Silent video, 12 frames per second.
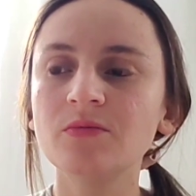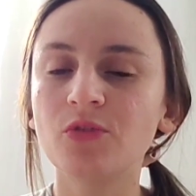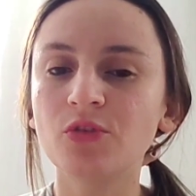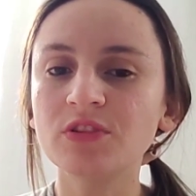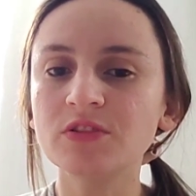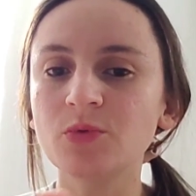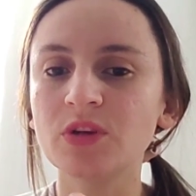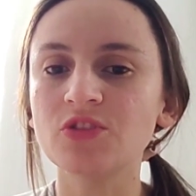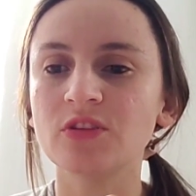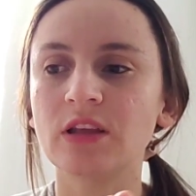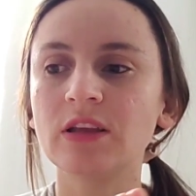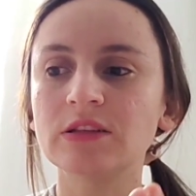For this
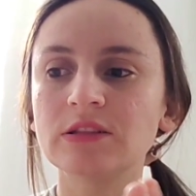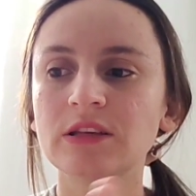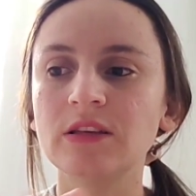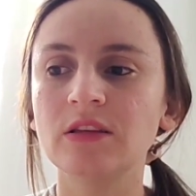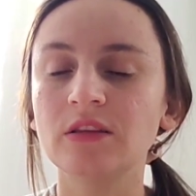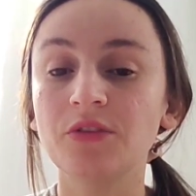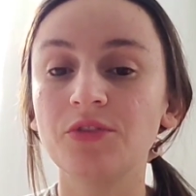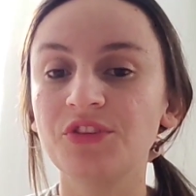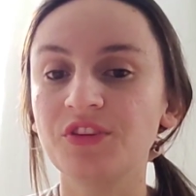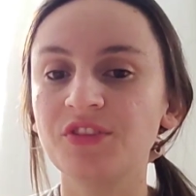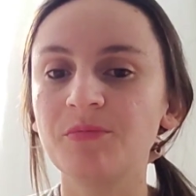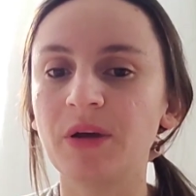question, I can say that
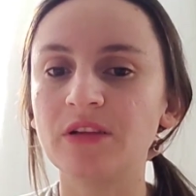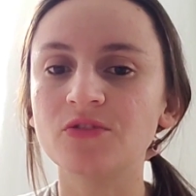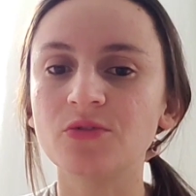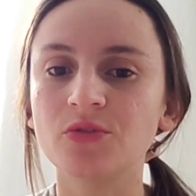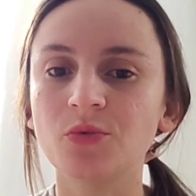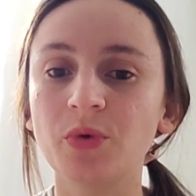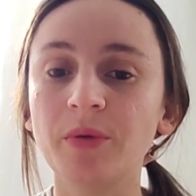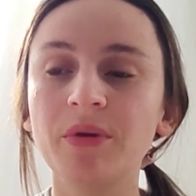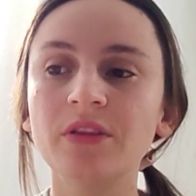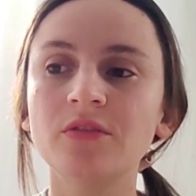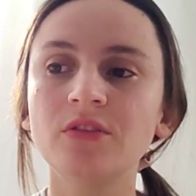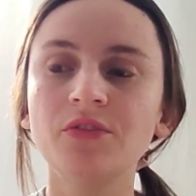everything depends on the
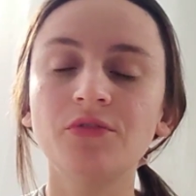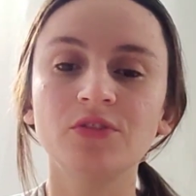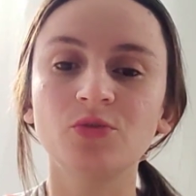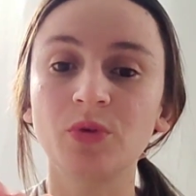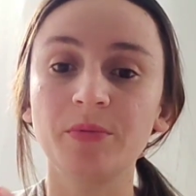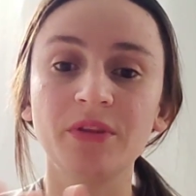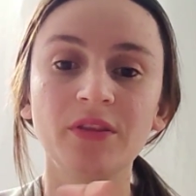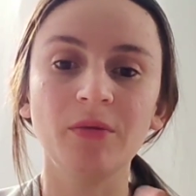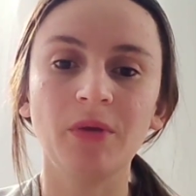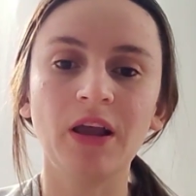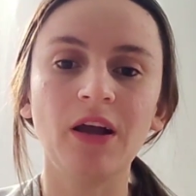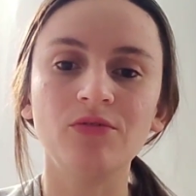women. Different women, they
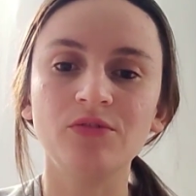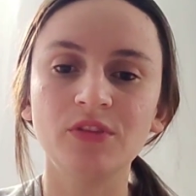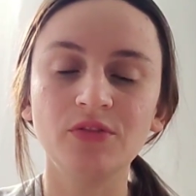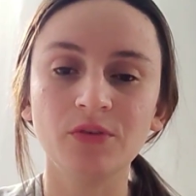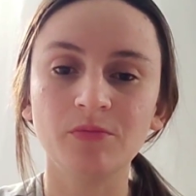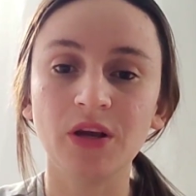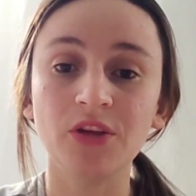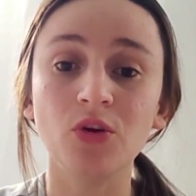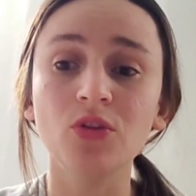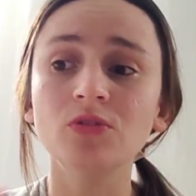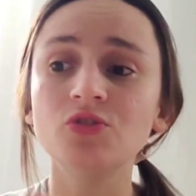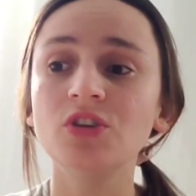might have different
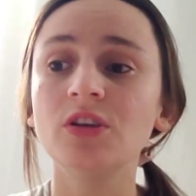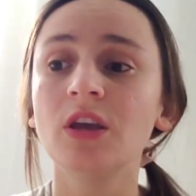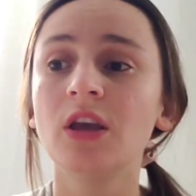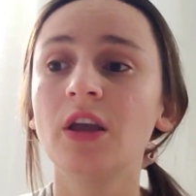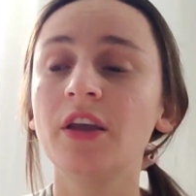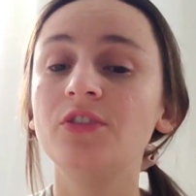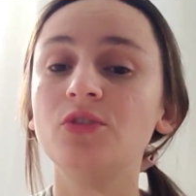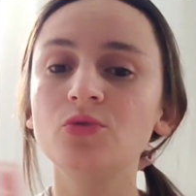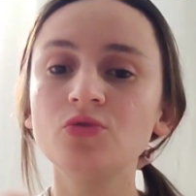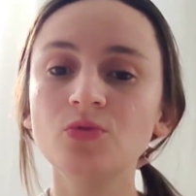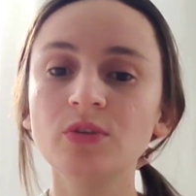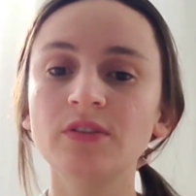biology. It
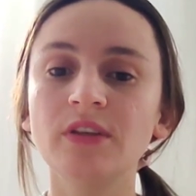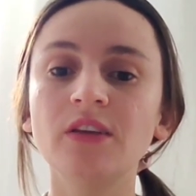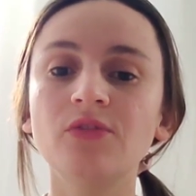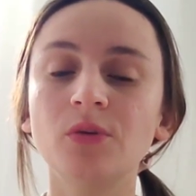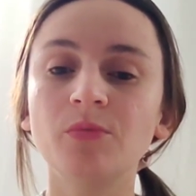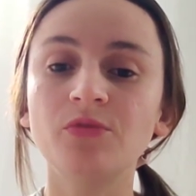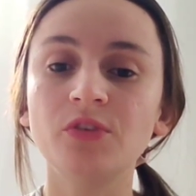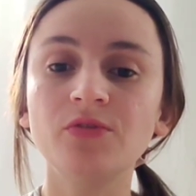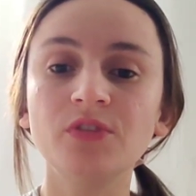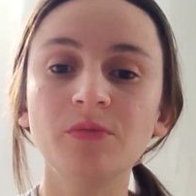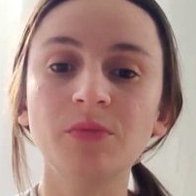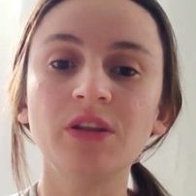usually takes from
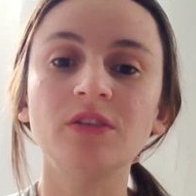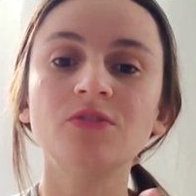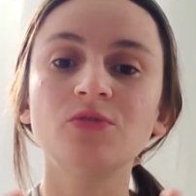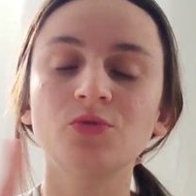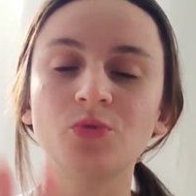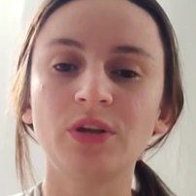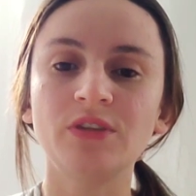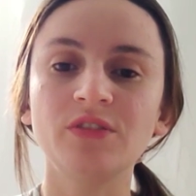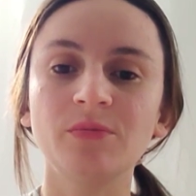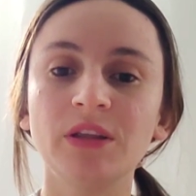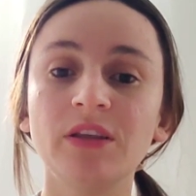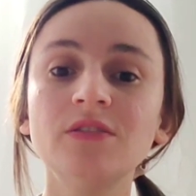15 minutes to 20
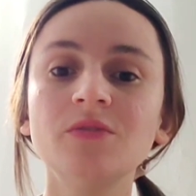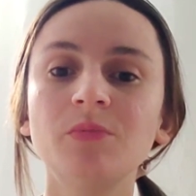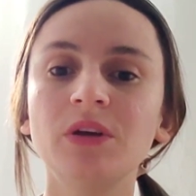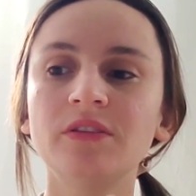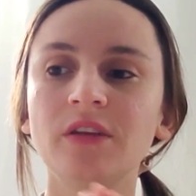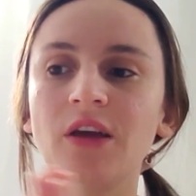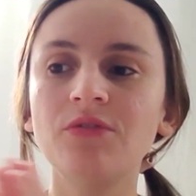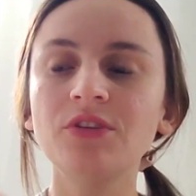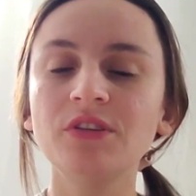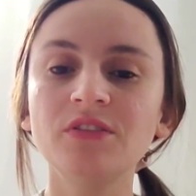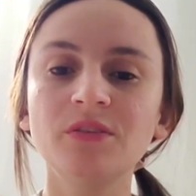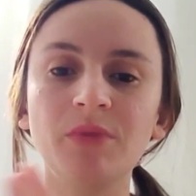minutes, but
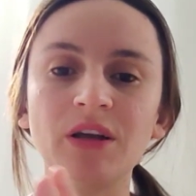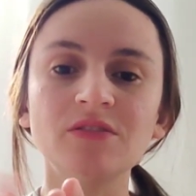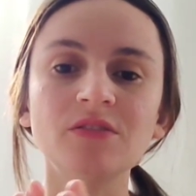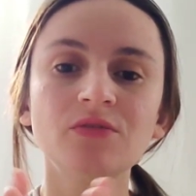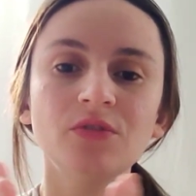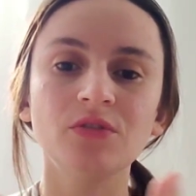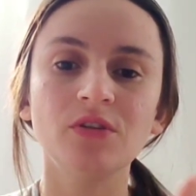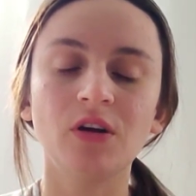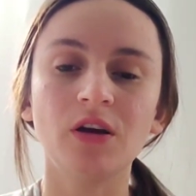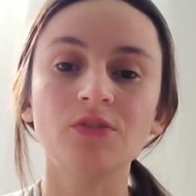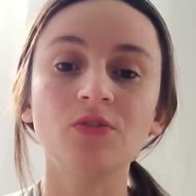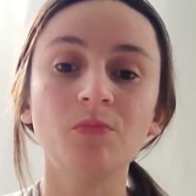everything depends even the
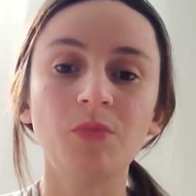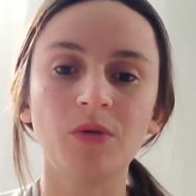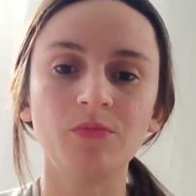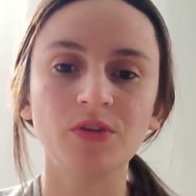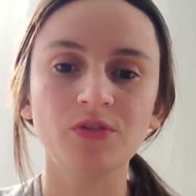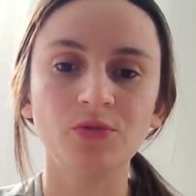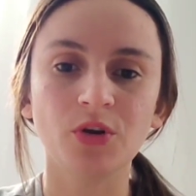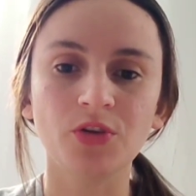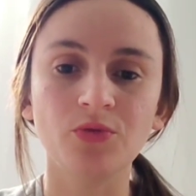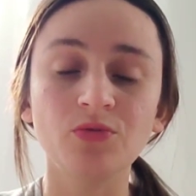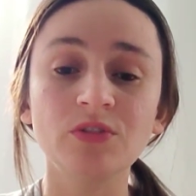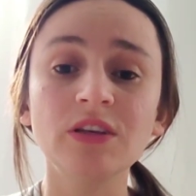kind of pump that you are
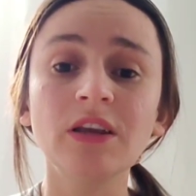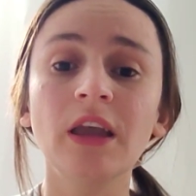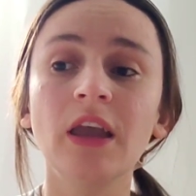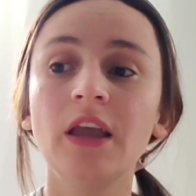using.